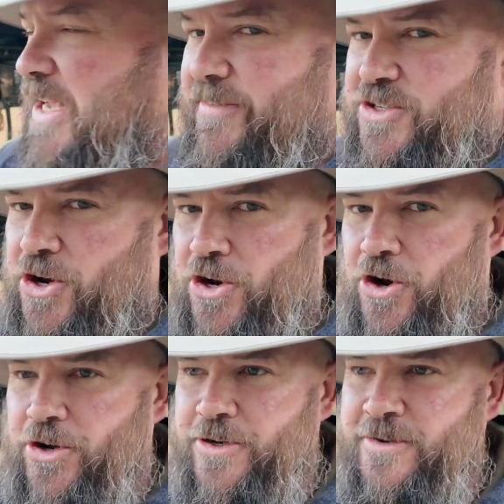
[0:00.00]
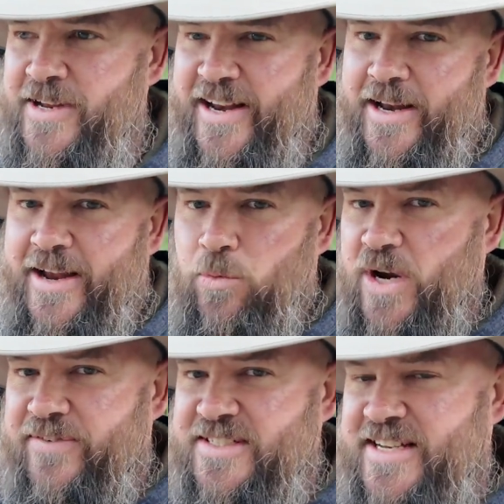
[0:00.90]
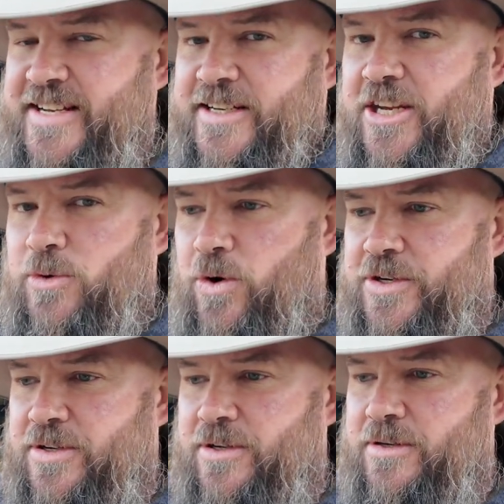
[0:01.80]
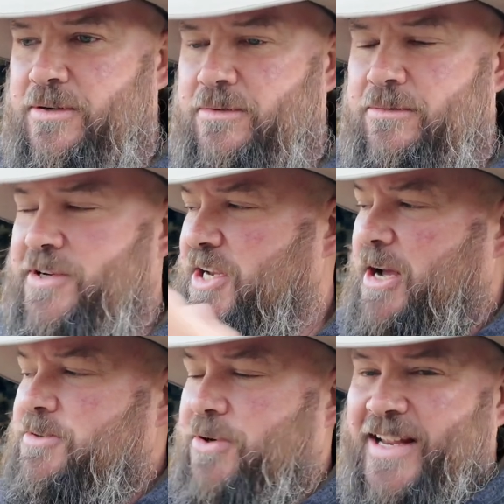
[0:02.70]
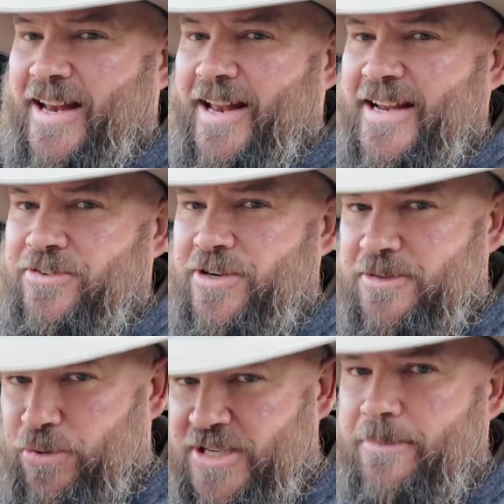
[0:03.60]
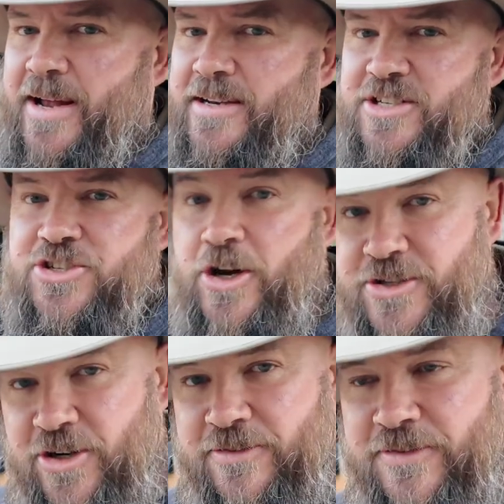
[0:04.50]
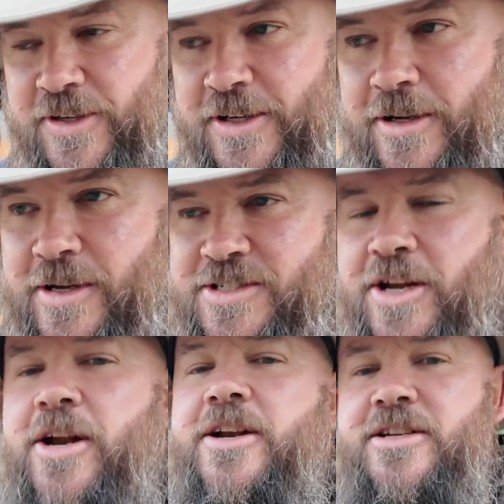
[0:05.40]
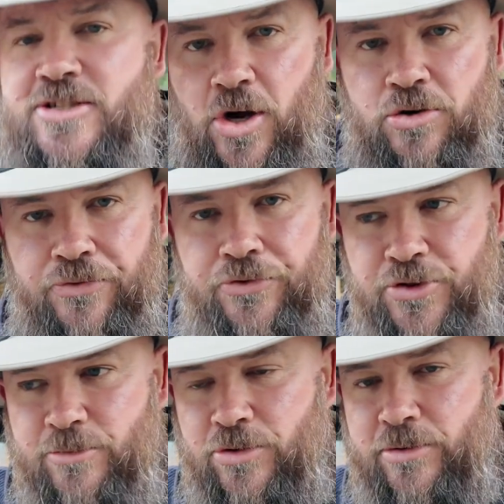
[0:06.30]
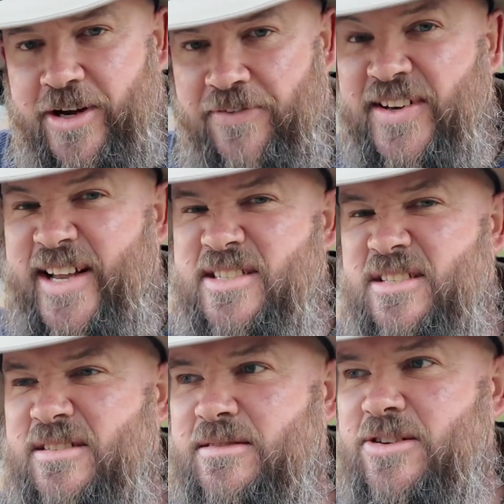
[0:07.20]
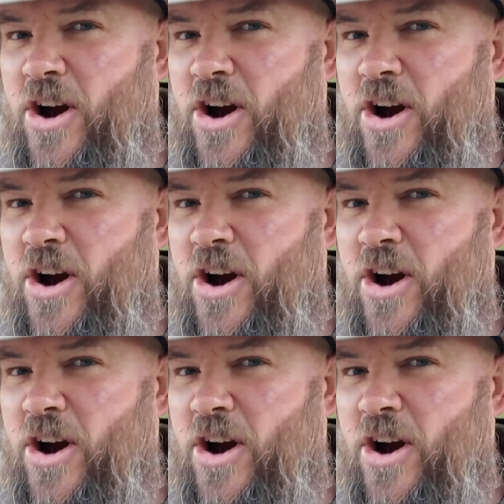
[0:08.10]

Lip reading: you have it turned on at whatever setting that you want. When you go up to it again later and just push that button, it just turns it off. So you don't need to cycle through them all. And I think that's